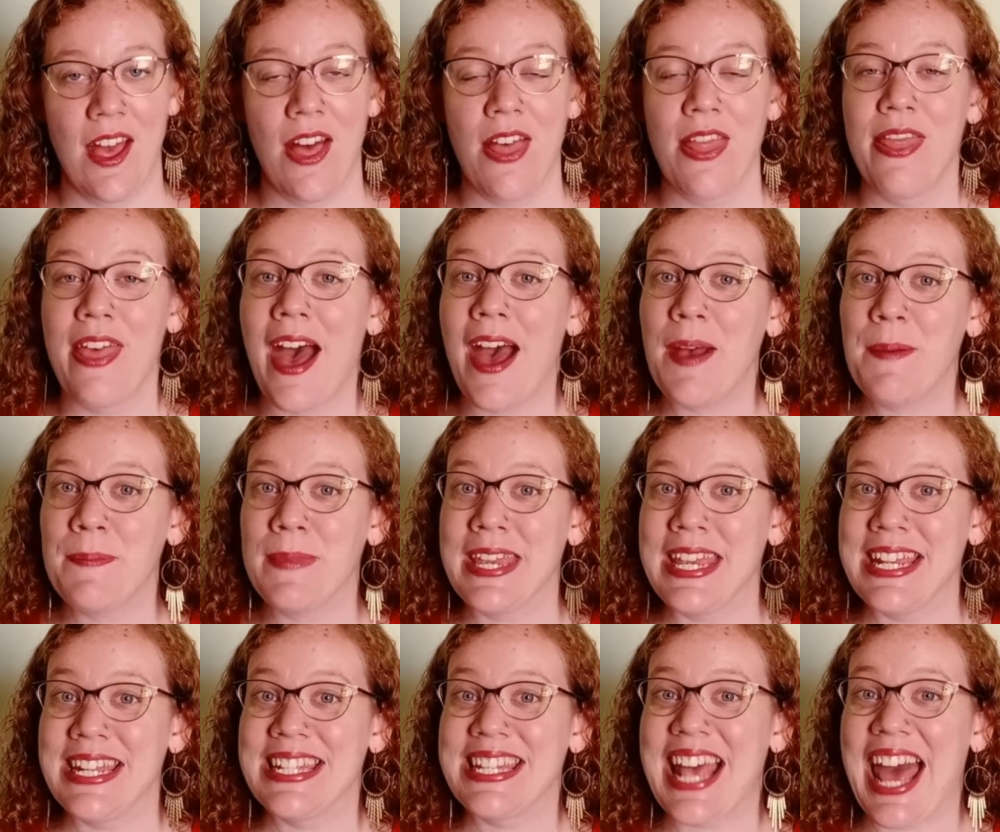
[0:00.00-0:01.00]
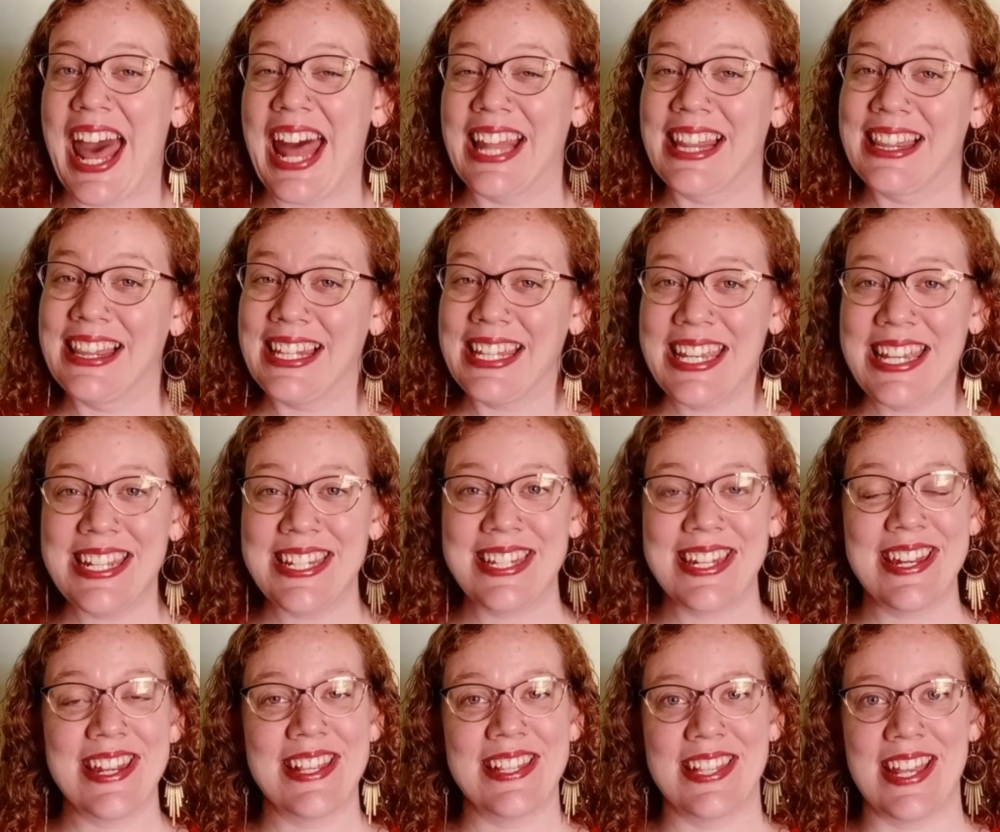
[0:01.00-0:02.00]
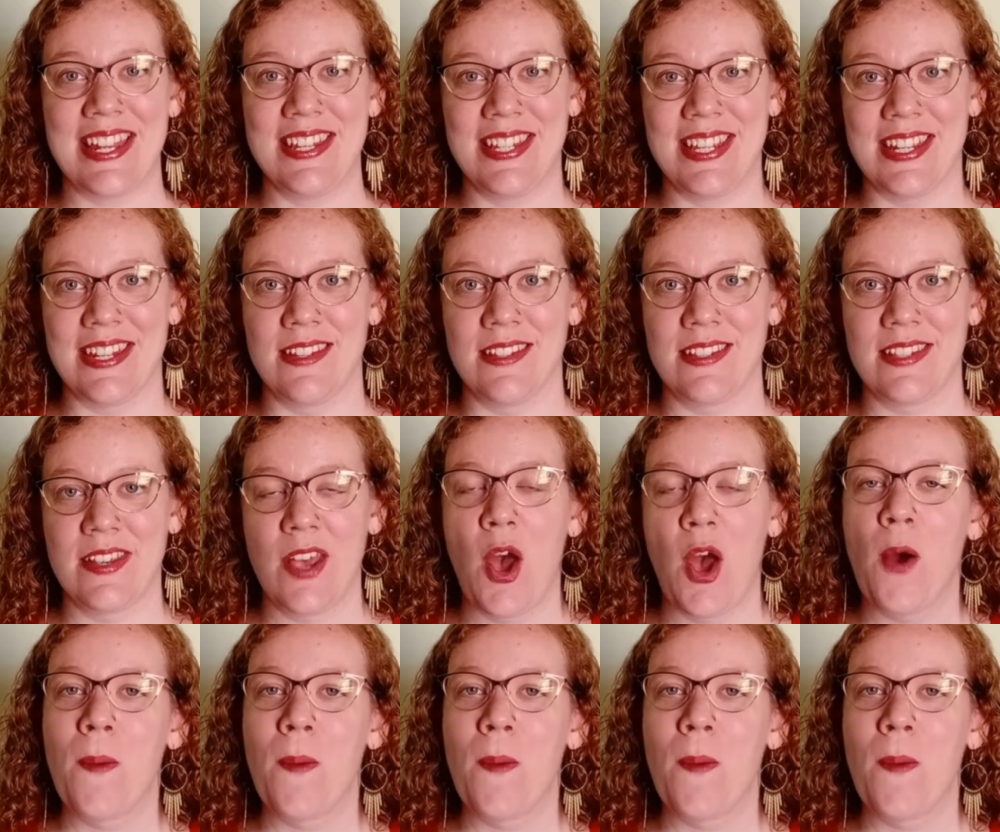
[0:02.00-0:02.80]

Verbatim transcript: That means at least in a sentence,